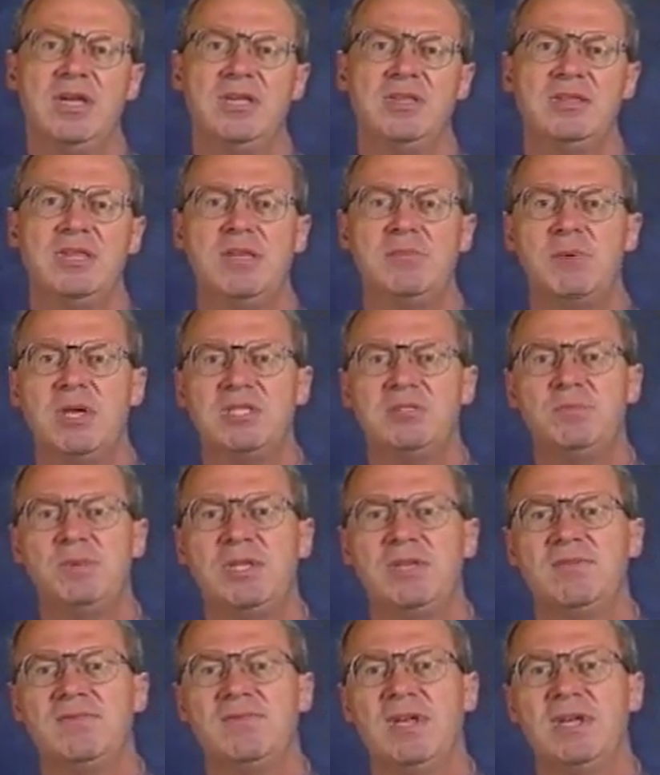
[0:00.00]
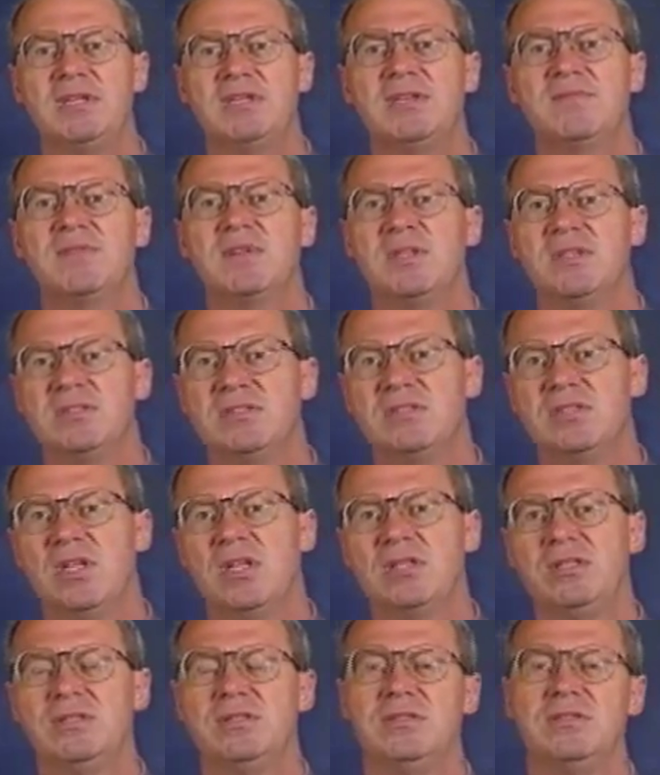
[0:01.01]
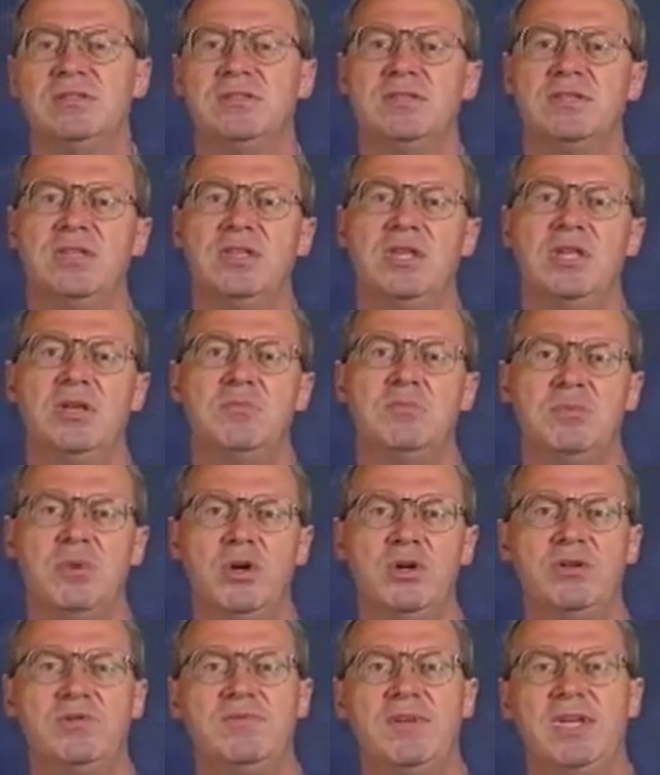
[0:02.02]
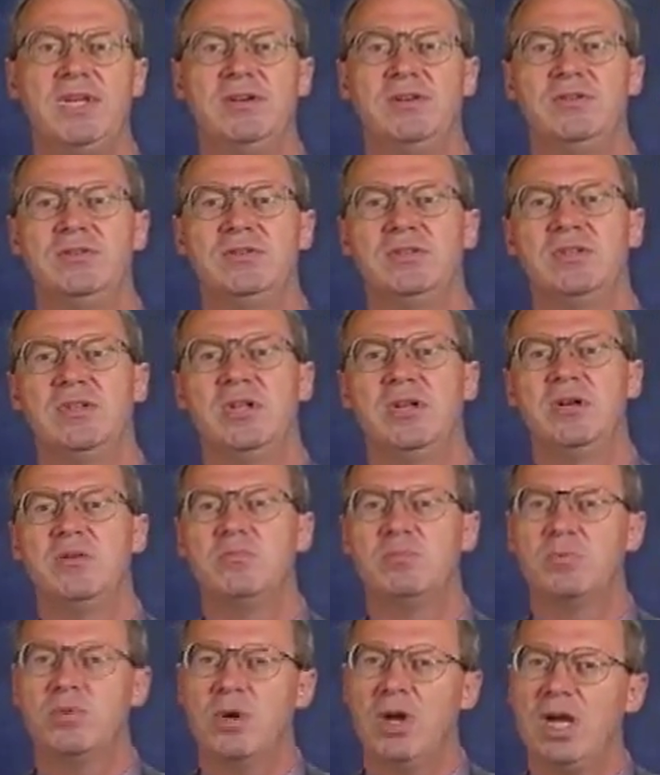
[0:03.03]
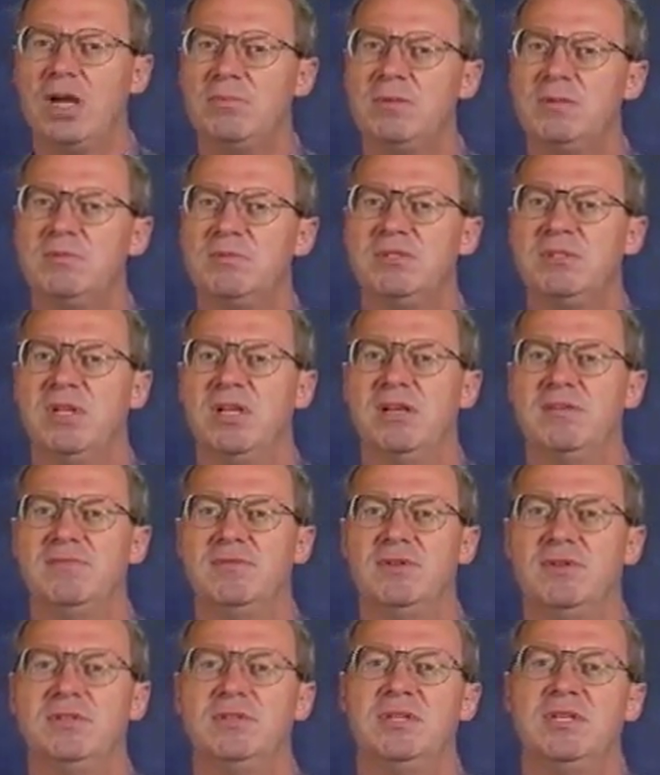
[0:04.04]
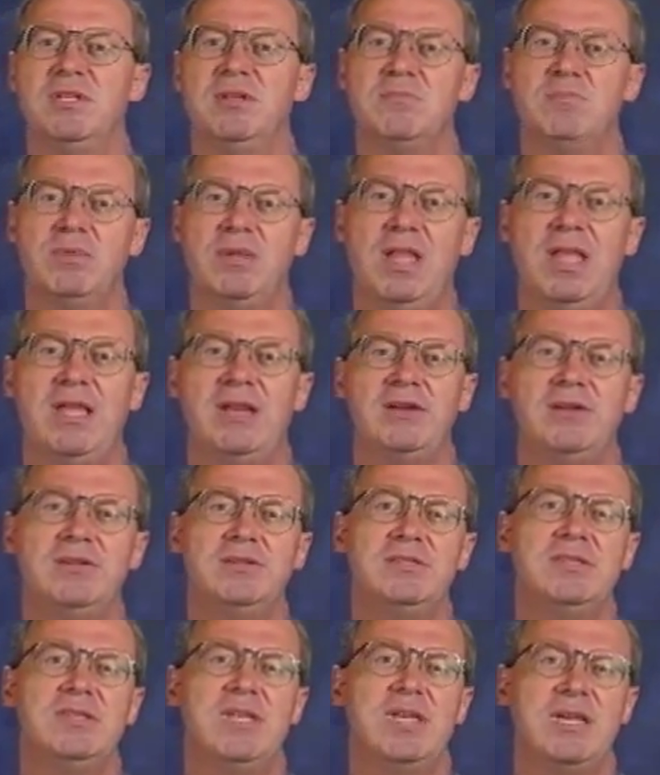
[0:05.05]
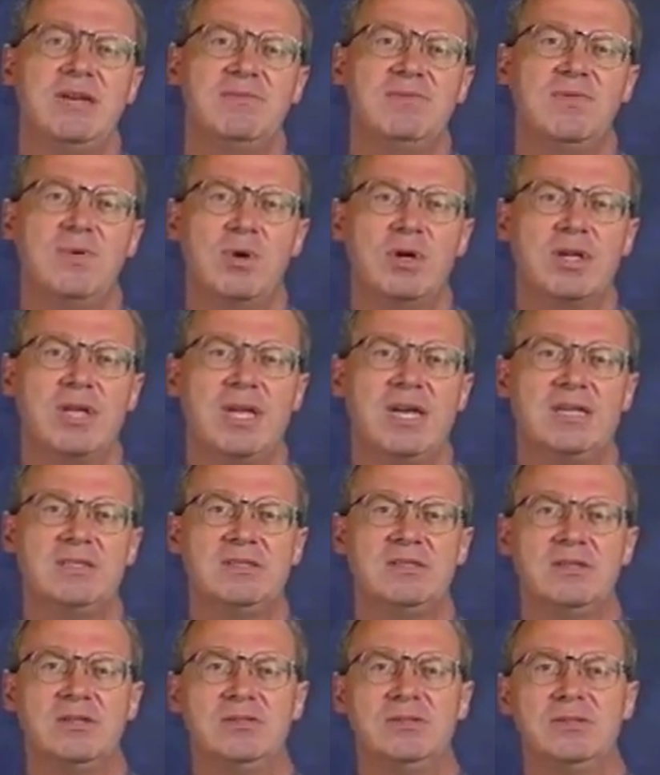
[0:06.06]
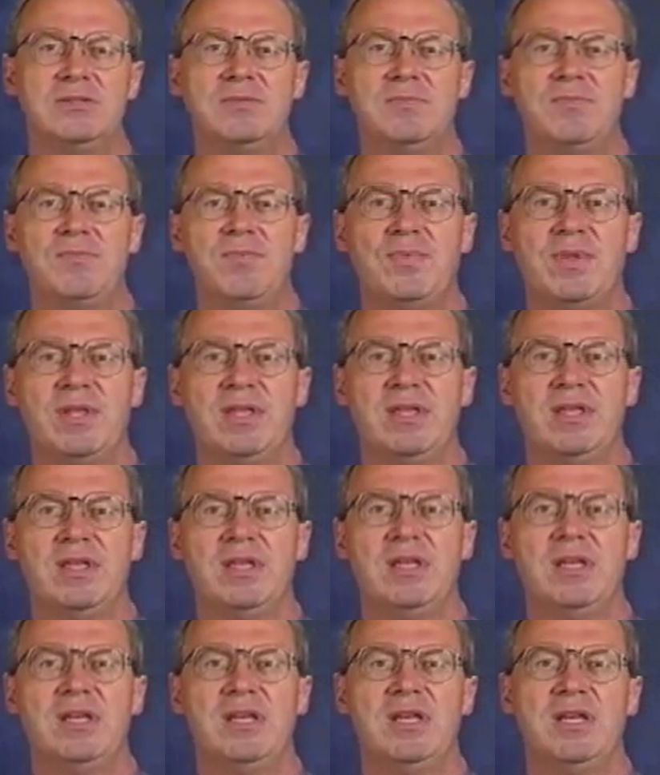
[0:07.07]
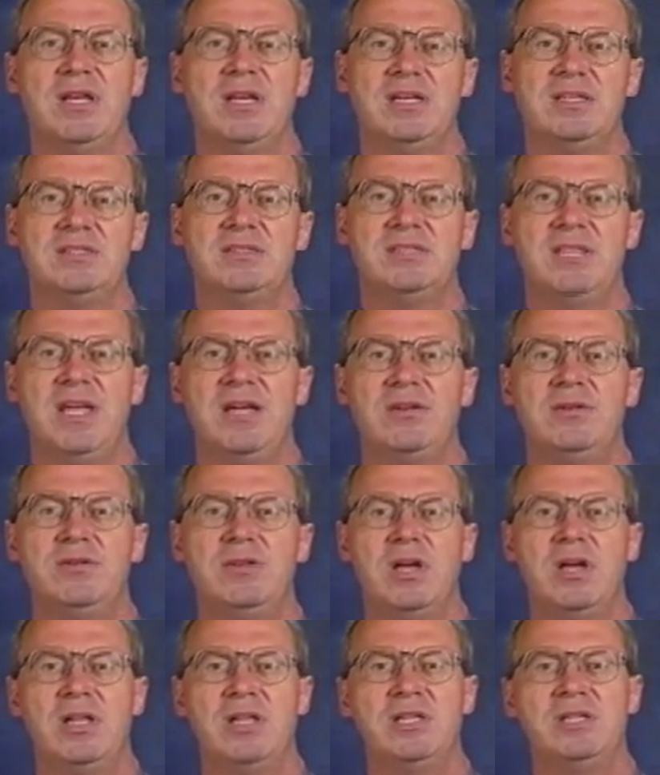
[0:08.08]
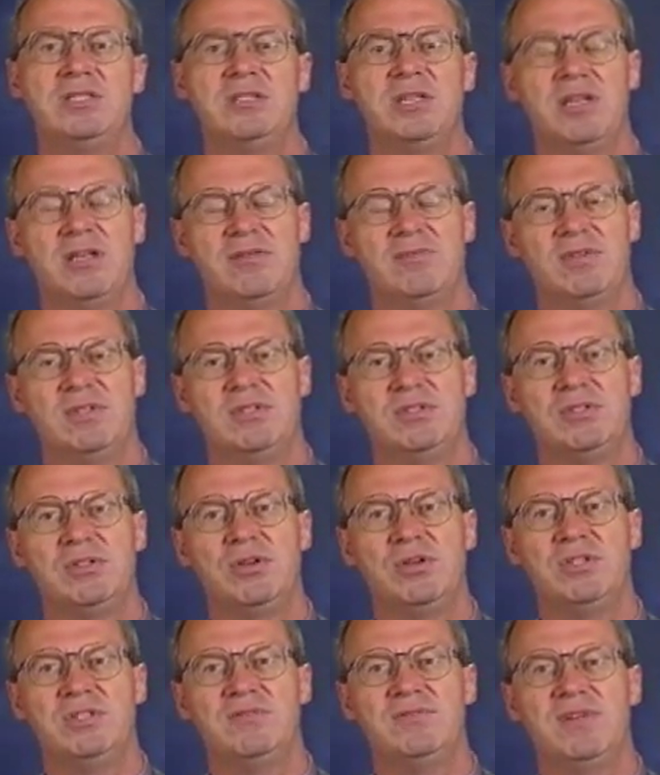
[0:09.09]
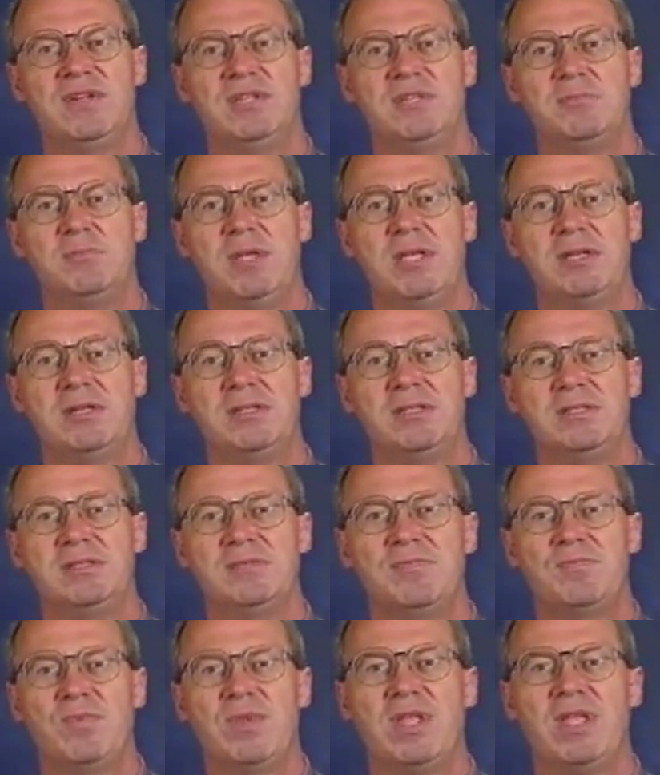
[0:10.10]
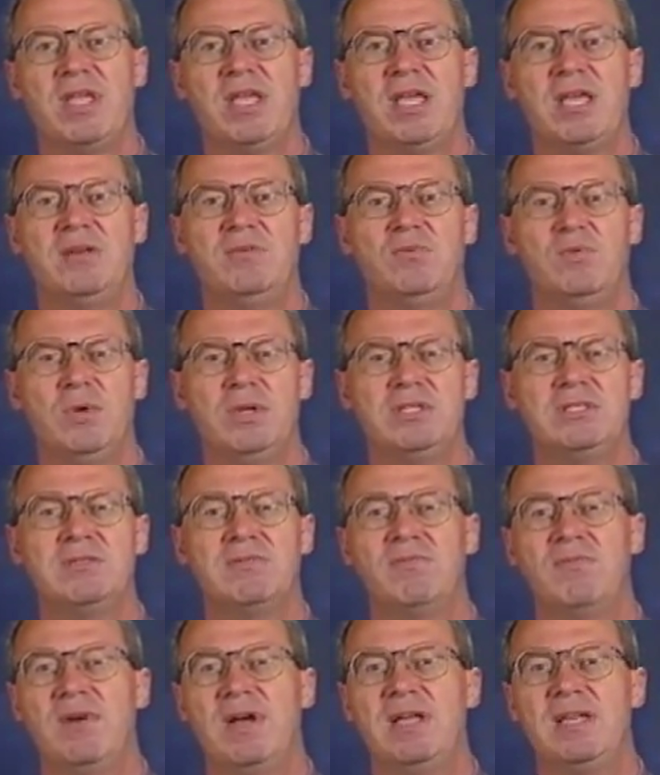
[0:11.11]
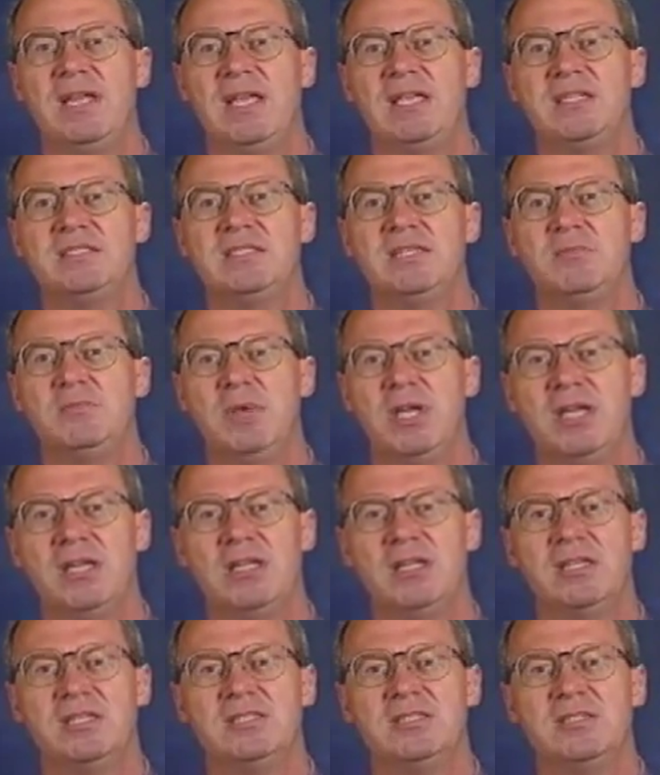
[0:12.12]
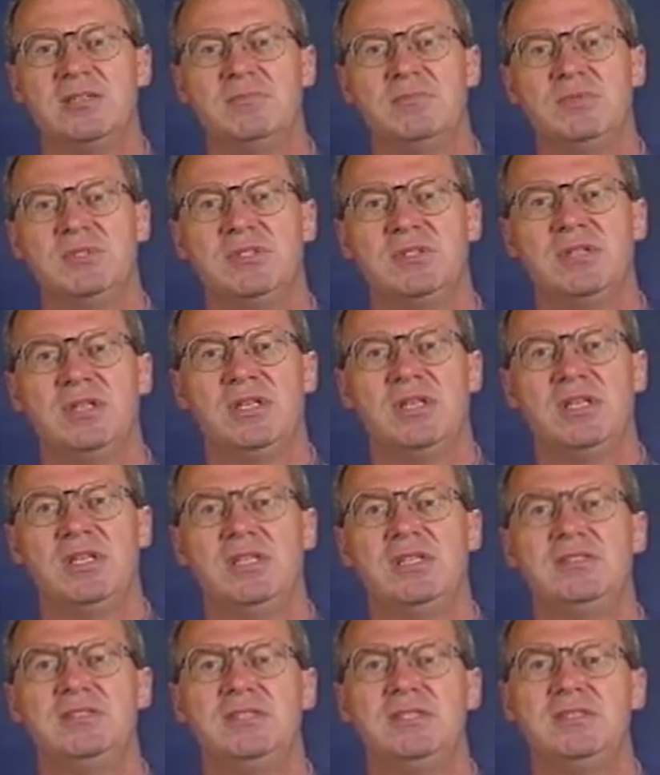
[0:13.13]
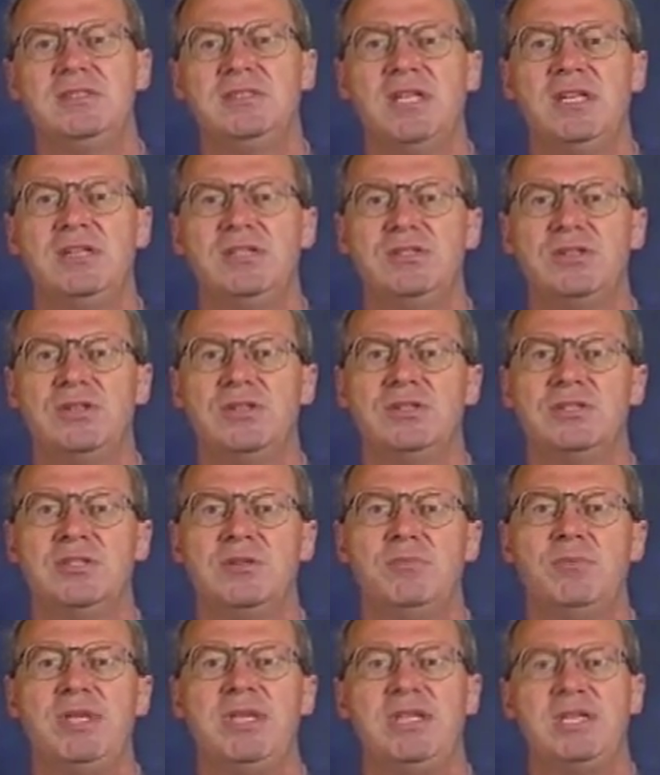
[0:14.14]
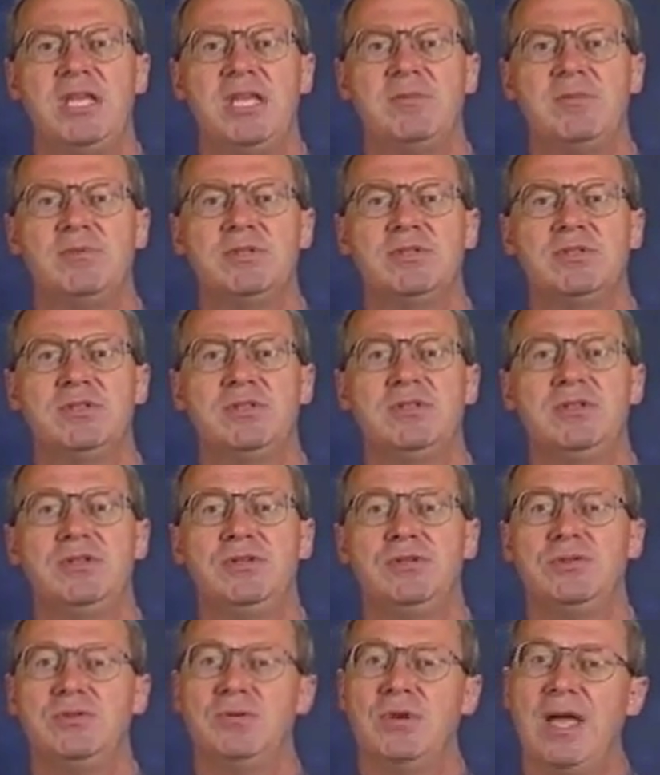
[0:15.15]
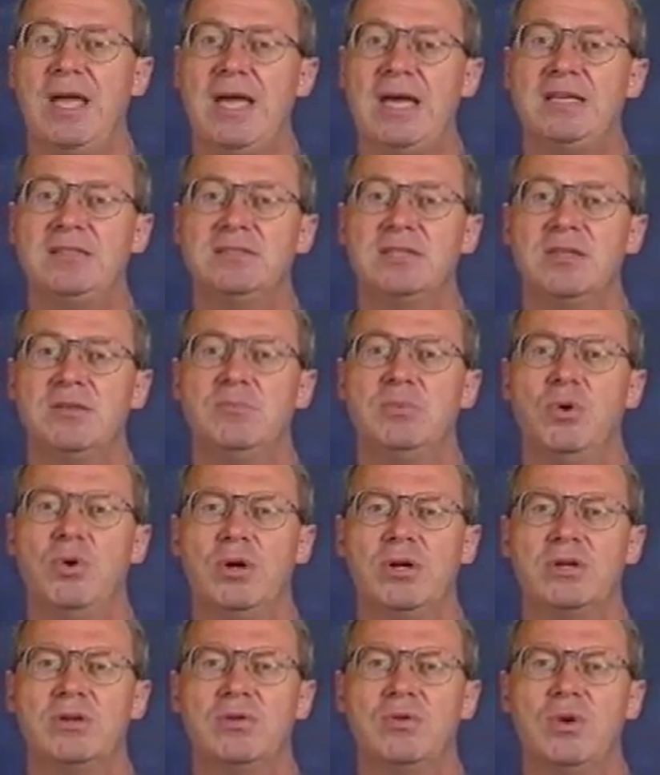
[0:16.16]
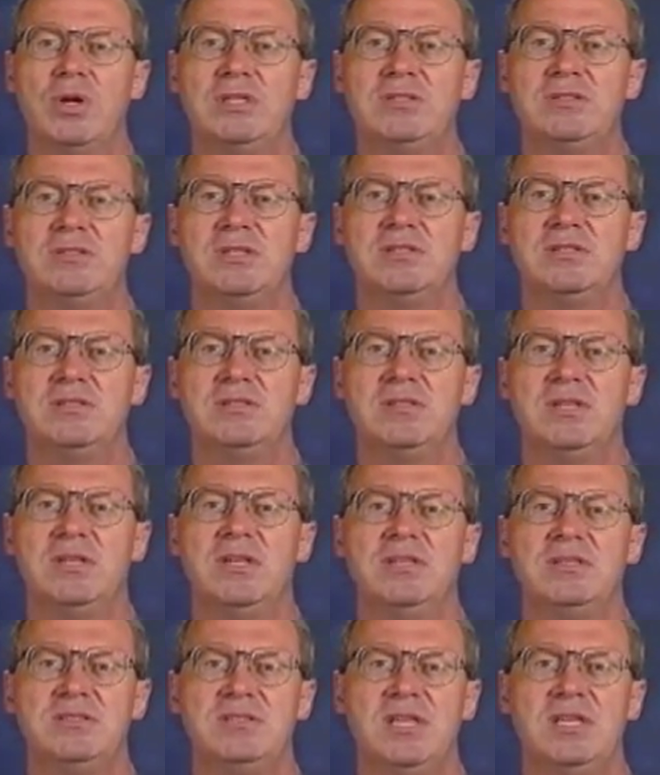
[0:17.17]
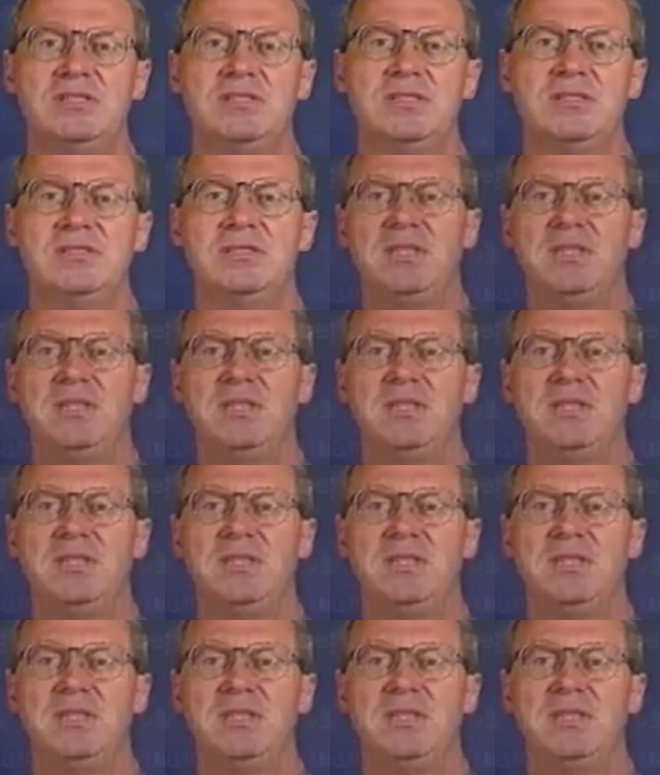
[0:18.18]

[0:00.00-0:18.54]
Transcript: They must be effective consultants, motivators, problem solvers, planners, and forecasters. A sound knowledge of insurance fundamentals and risk financing mechanisms is essential to being able to ask important questions such as